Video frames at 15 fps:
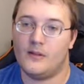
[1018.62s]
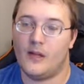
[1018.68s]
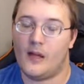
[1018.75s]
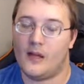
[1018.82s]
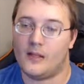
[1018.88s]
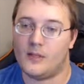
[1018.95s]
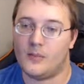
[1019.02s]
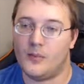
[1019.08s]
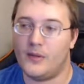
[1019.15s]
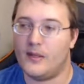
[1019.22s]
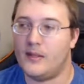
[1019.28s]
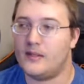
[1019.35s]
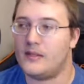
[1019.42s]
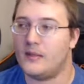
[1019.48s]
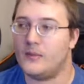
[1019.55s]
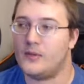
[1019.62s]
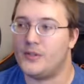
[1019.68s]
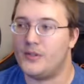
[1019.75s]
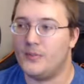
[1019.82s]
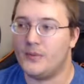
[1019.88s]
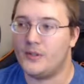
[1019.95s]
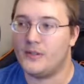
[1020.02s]
spring and summer
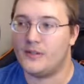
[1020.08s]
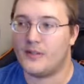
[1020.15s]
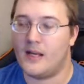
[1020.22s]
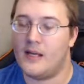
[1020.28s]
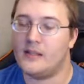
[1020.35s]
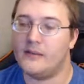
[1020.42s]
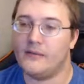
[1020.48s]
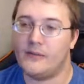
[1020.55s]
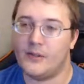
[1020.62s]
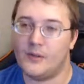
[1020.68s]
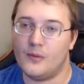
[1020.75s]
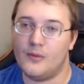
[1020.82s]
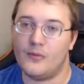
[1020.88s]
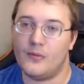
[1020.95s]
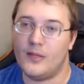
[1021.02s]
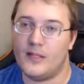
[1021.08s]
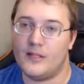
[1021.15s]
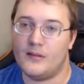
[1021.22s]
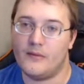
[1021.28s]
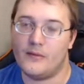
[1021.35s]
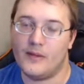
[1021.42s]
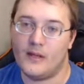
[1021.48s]
splits kind of do for each
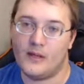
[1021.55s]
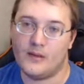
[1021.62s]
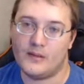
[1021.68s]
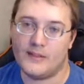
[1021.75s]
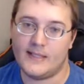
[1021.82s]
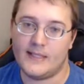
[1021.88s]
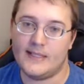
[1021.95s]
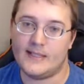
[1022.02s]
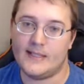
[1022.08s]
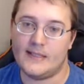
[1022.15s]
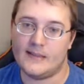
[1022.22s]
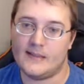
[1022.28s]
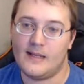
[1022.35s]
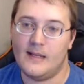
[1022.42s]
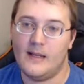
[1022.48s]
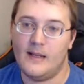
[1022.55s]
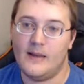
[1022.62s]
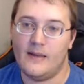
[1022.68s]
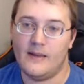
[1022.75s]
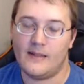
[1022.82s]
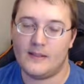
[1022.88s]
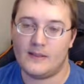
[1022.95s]
of their seasons.
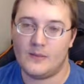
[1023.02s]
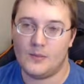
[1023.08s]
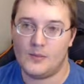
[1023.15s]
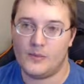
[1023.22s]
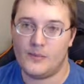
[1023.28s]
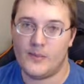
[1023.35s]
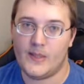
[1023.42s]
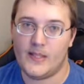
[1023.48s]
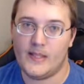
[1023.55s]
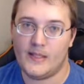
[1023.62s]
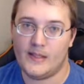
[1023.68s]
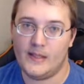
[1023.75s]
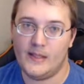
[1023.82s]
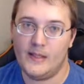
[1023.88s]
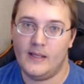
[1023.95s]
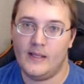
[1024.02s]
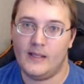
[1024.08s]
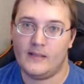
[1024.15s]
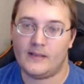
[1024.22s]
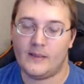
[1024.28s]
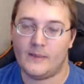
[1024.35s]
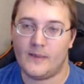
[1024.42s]
This would be
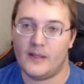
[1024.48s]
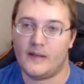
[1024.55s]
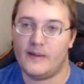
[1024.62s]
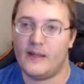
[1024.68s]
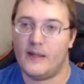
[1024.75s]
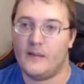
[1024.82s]
something that